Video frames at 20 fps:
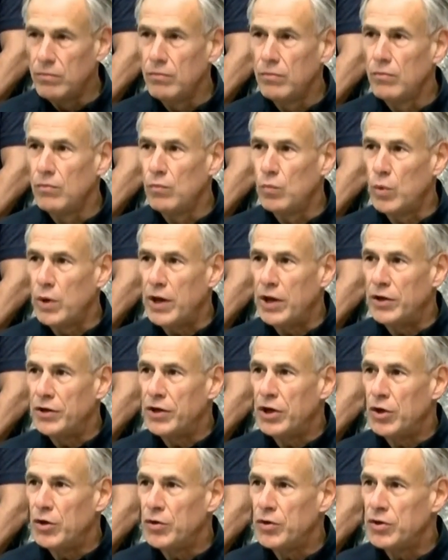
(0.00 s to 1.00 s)
we all
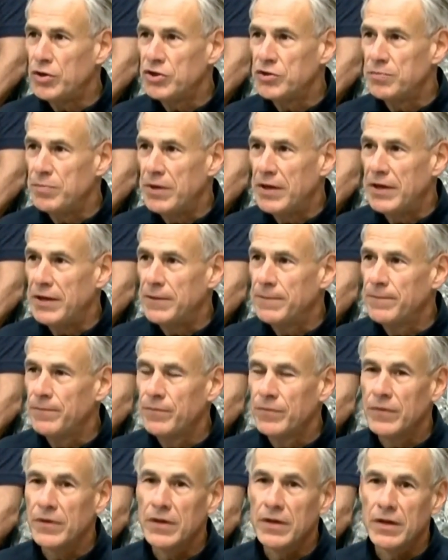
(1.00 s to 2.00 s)
know, there's been
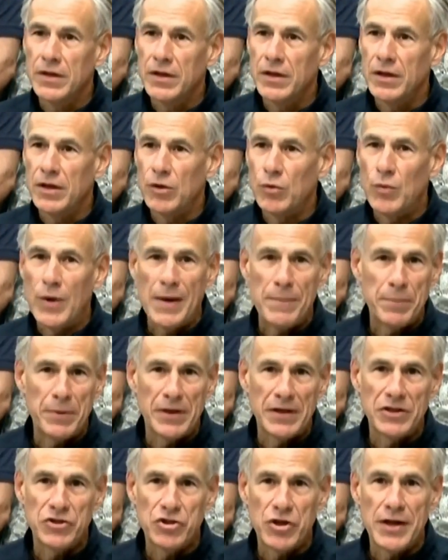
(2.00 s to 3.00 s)

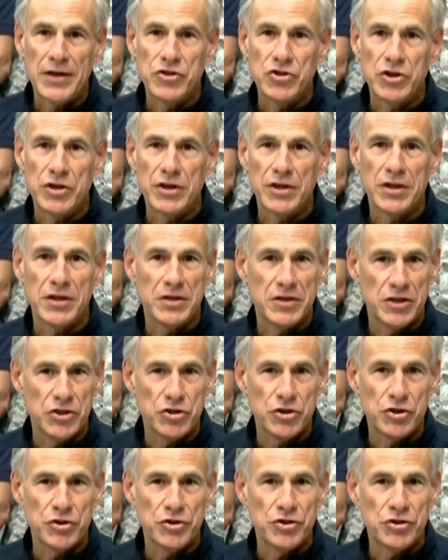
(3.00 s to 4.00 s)
rapidly changing
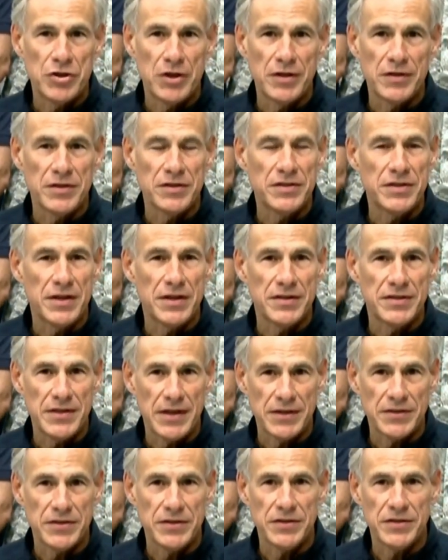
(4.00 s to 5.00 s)
conditions in the state of
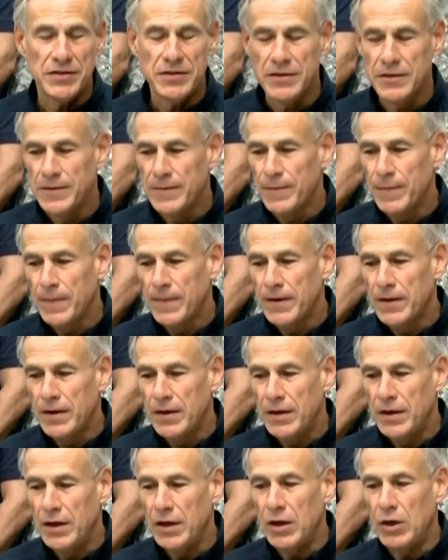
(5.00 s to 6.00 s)
Texas.
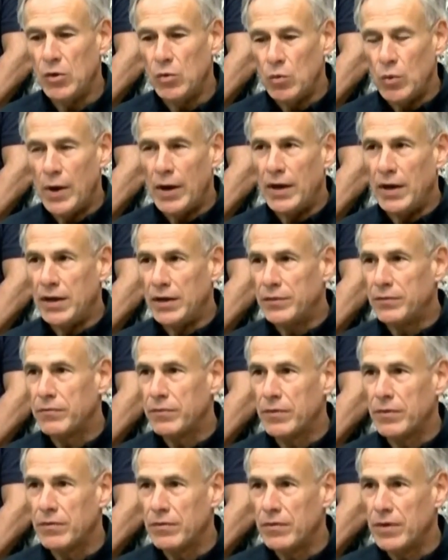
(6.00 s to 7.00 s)
while
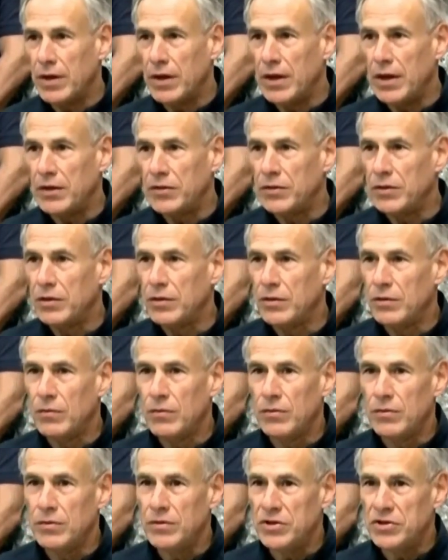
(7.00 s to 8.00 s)
at
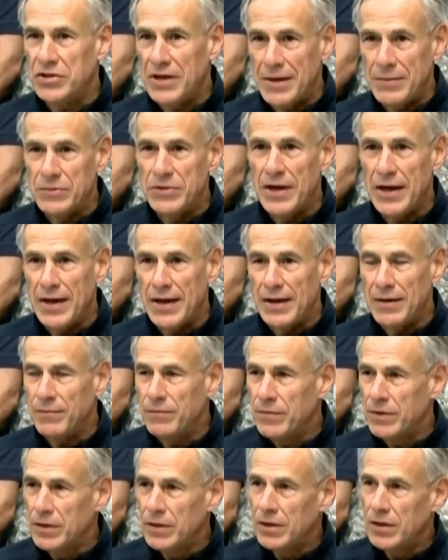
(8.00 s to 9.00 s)
at the same
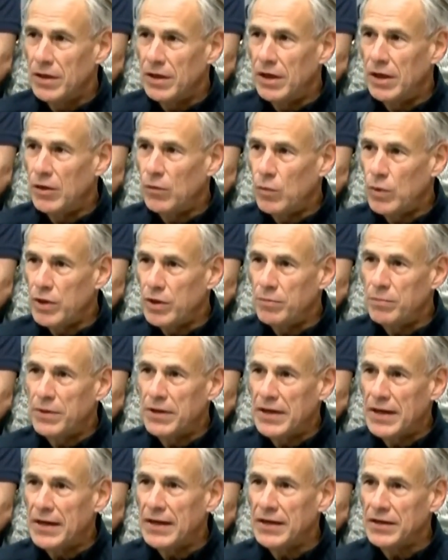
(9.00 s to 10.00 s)
time, uh, we are
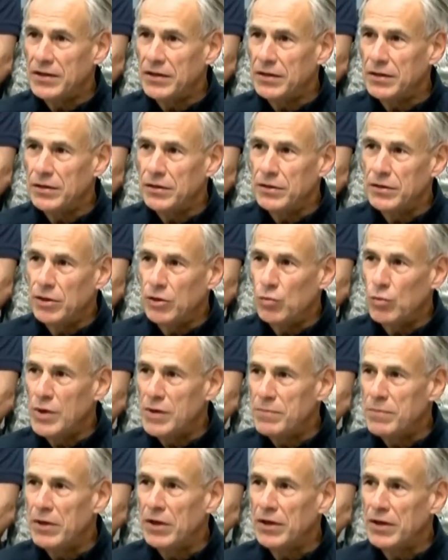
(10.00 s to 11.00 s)
beginning the
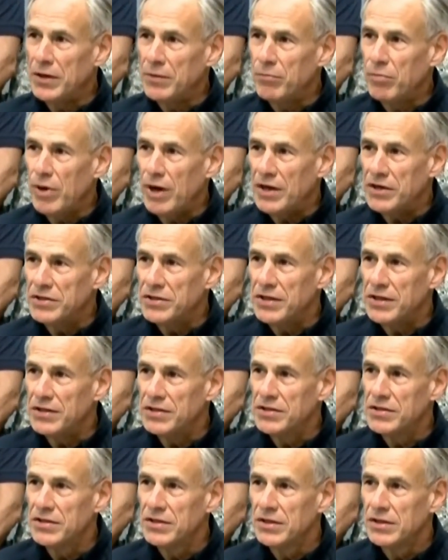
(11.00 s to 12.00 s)
rebuilding
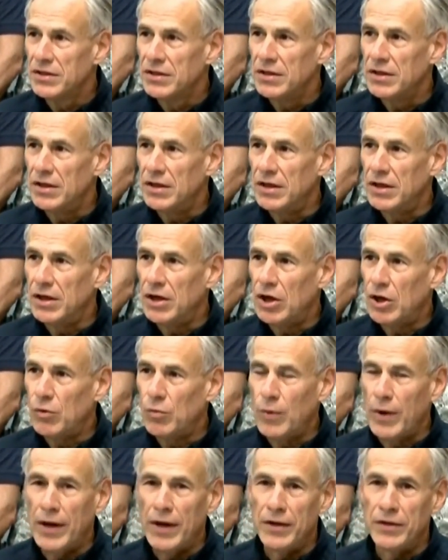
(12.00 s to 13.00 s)
process uh,
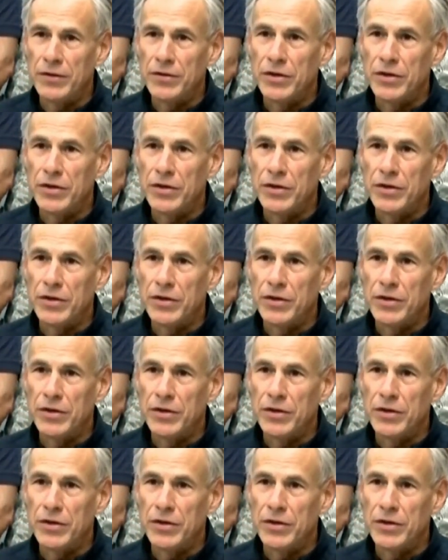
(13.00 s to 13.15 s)
around the